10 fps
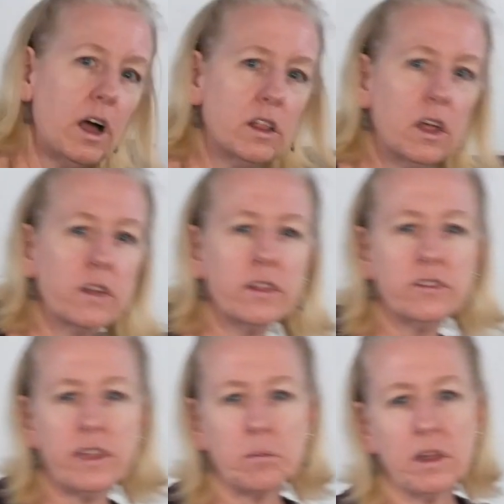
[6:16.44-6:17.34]
along the
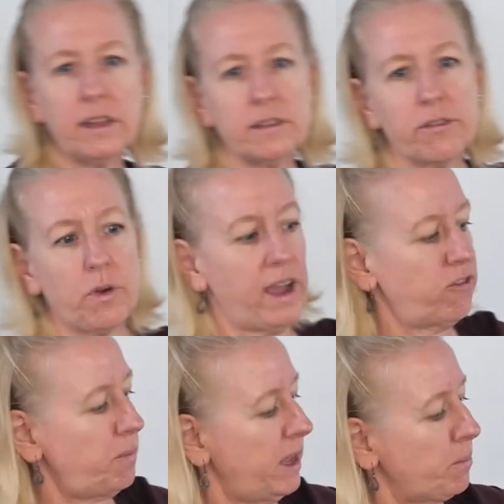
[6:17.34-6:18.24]
same lines of
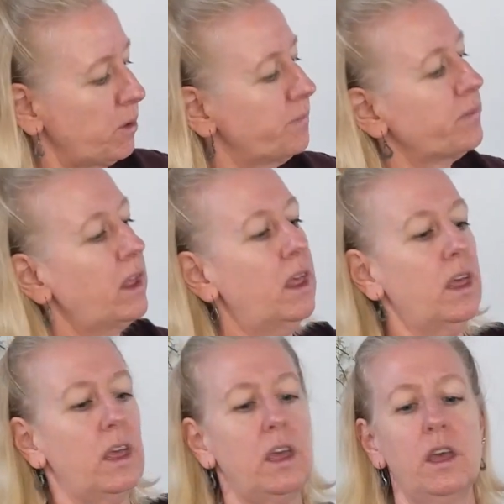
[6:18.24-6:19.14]
craft paper,
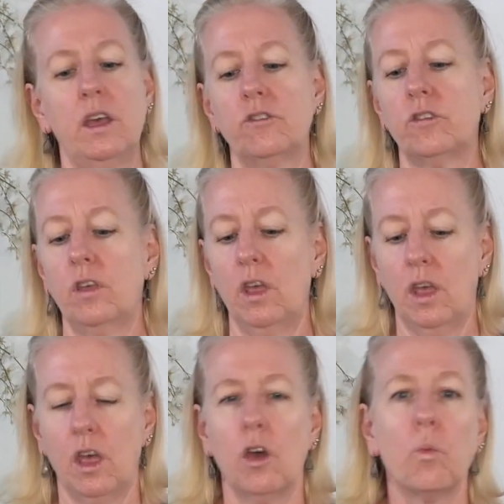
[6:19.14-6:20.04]
is
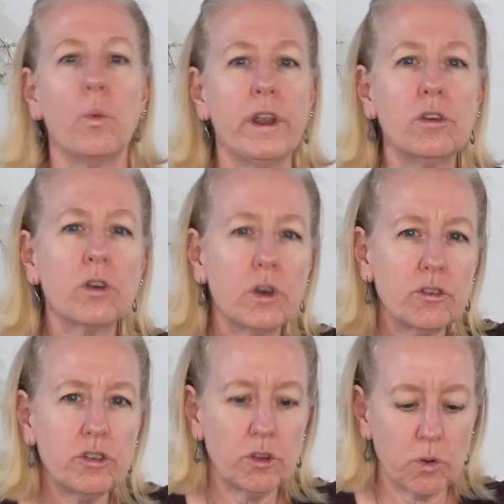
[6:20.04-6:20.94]
when you go
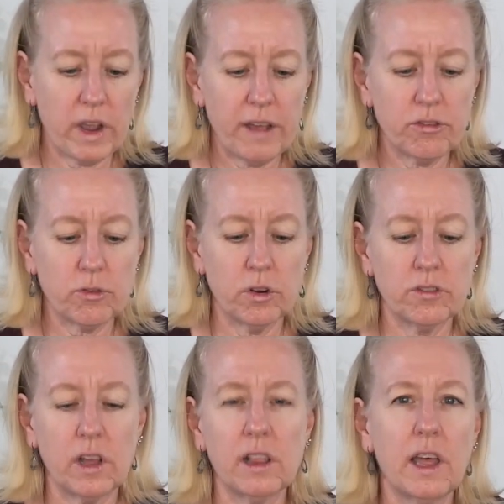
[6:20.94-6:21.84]
to craft
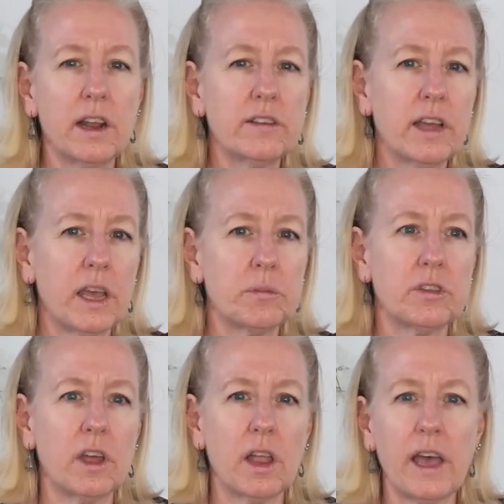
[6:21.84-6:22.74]
stores, a lot of
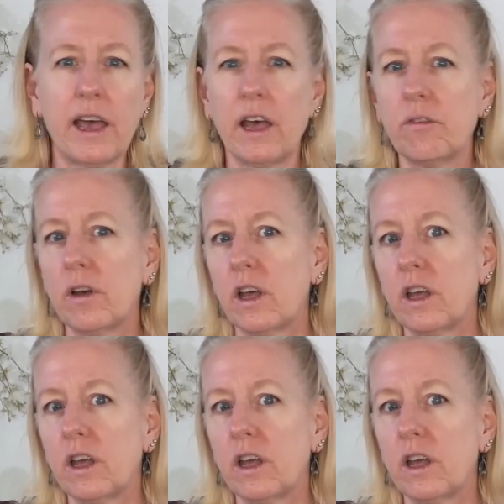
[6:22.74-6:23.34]
times they'll have,